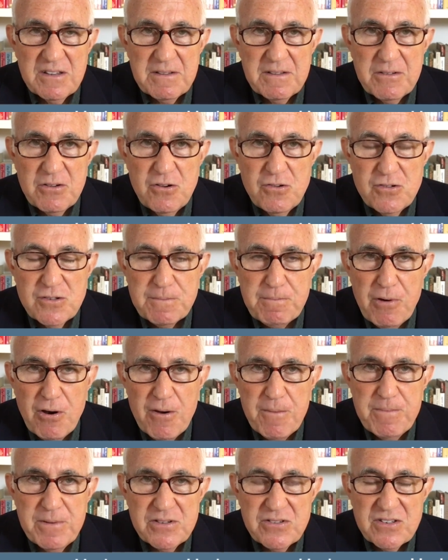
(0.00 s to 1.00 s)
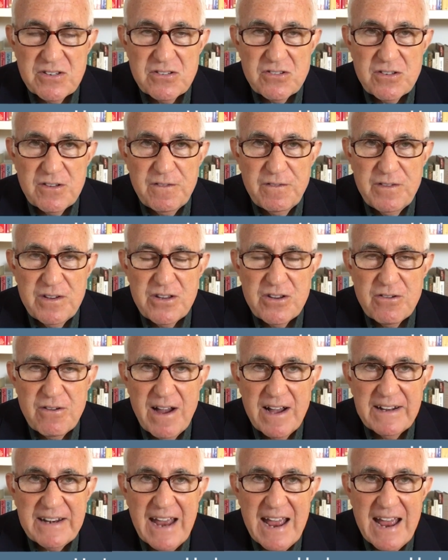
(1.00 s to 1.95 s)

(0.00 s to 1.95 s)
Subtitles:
whose purpose is to figure out